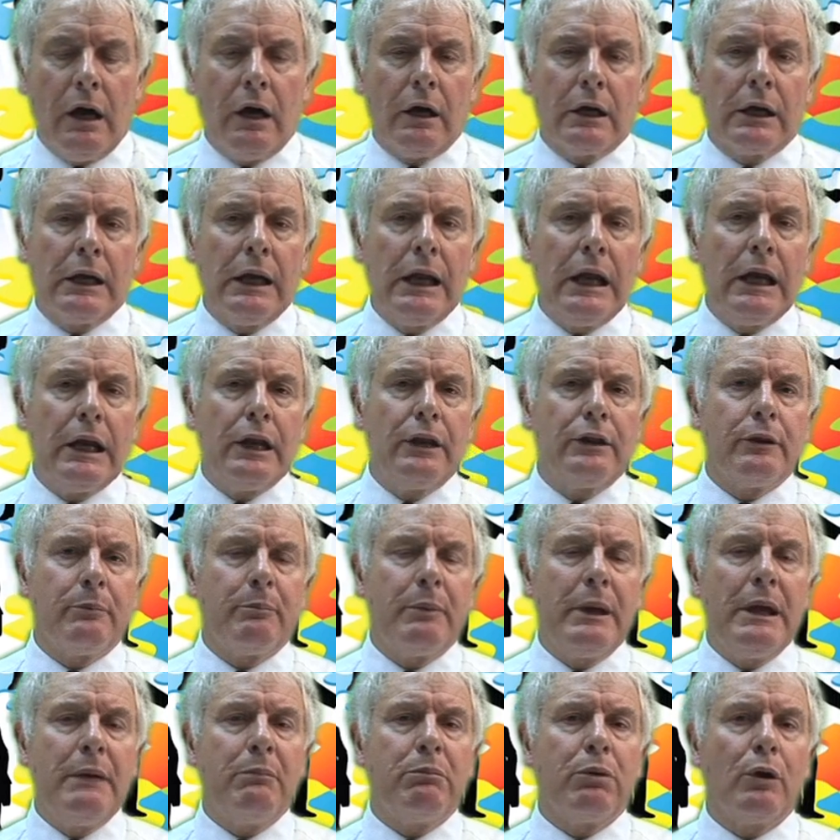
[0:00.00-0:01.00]
Clearly, the
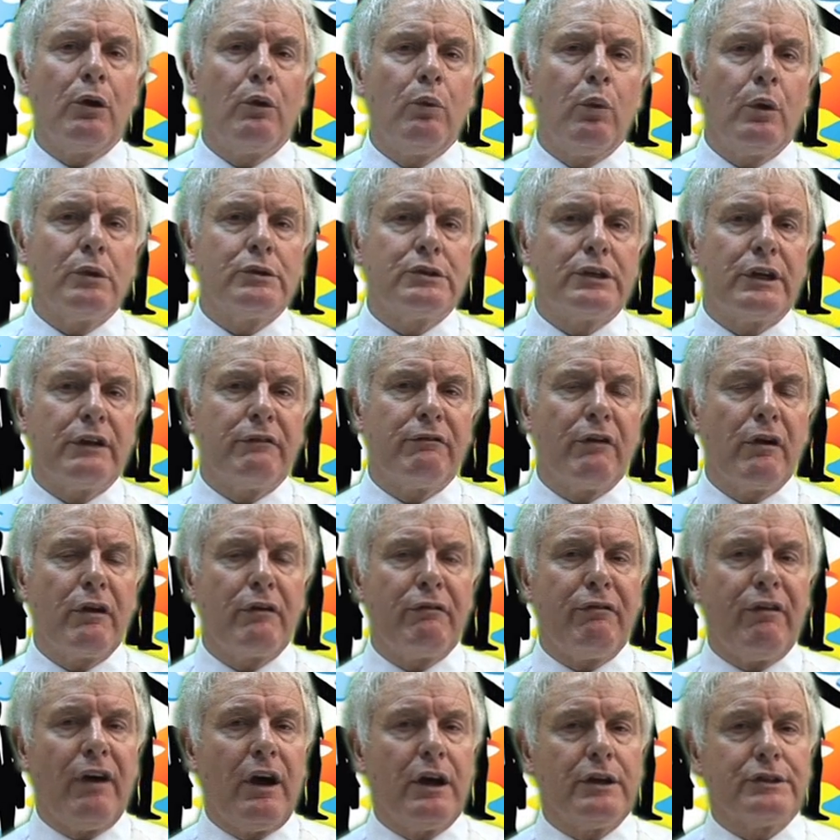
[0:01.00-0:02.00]
people who wanted a very
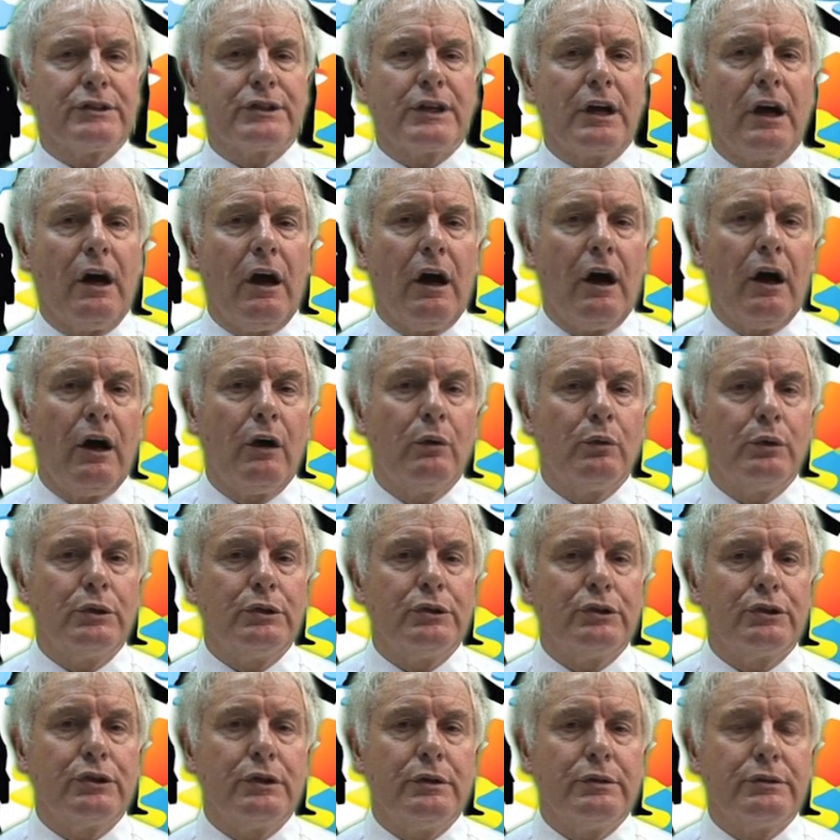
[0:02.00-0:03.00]
fast car
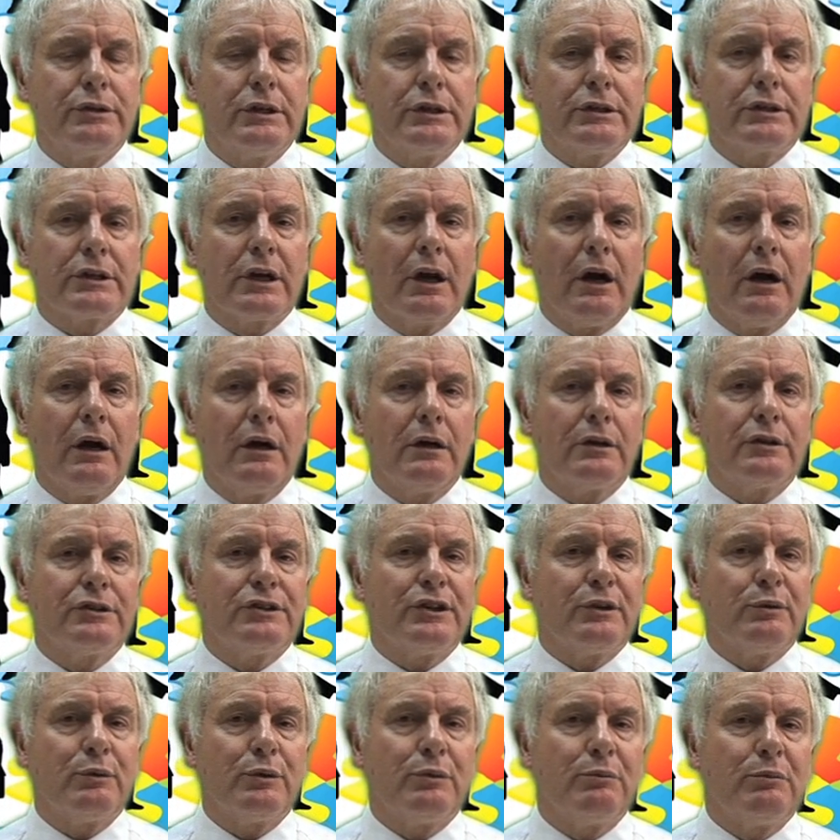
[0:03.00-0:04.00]
wouldn't choose this car because
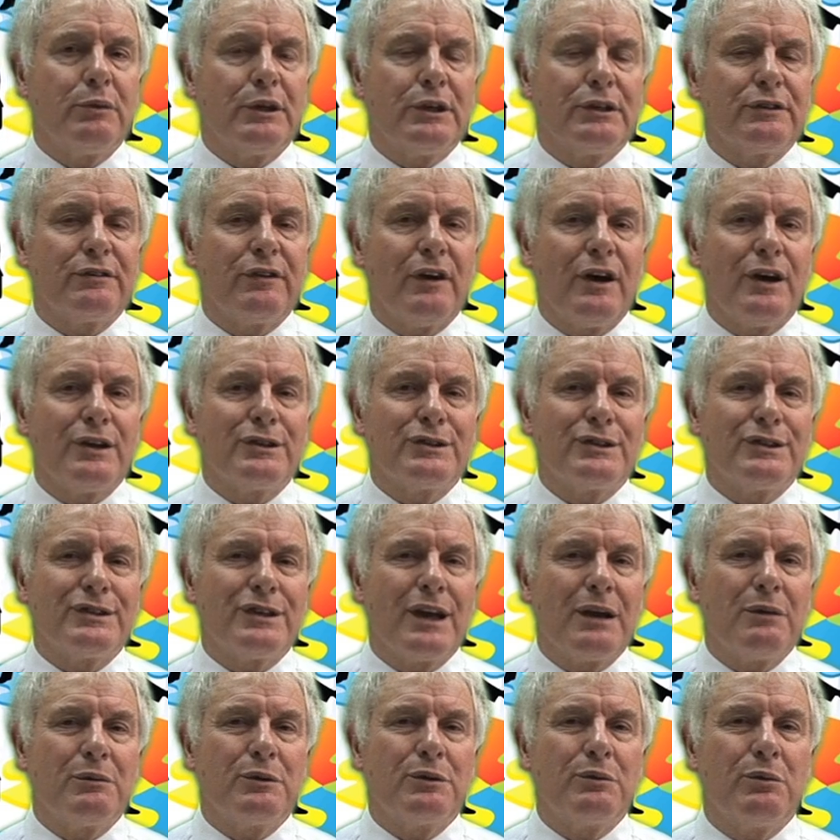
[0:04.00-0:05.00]
it wouldn't be as fast as
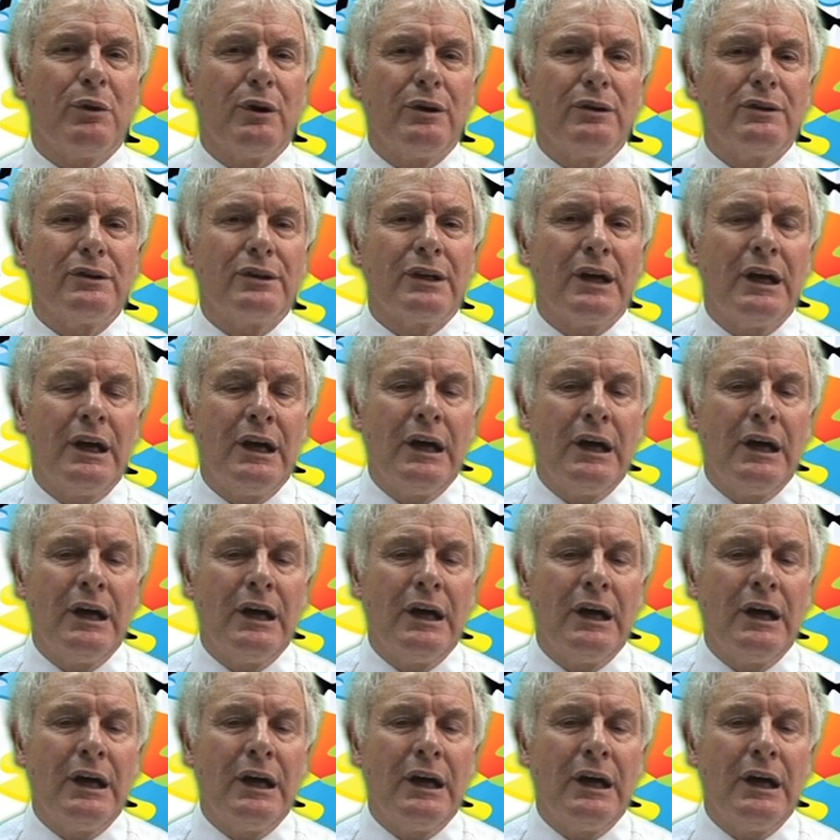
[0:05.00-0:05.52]
they would want.